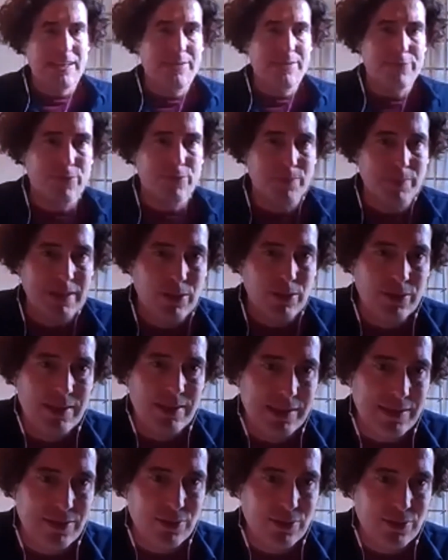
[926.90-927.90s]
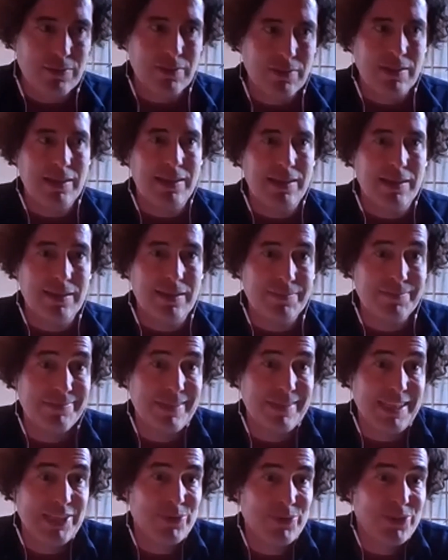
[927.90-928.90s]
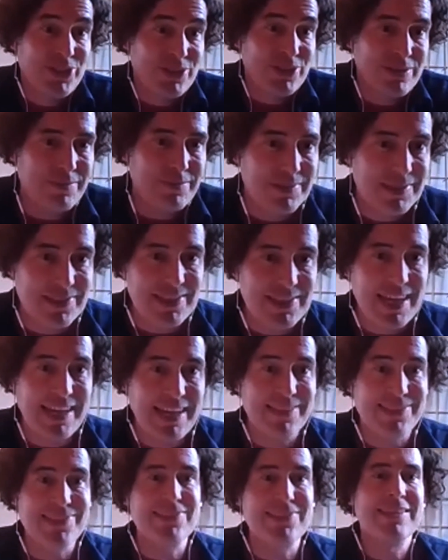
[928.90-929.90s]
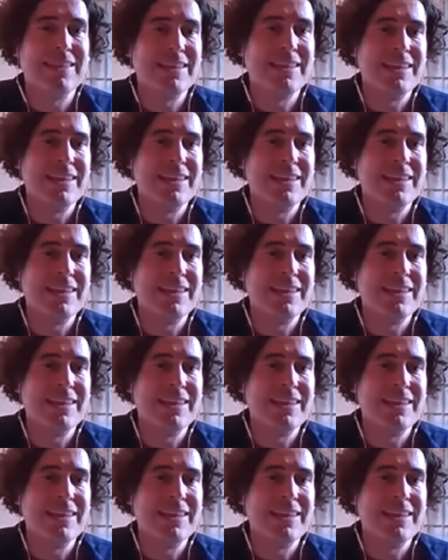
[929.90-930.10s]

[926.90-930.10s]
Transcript: Therefore, we looked into literature and science,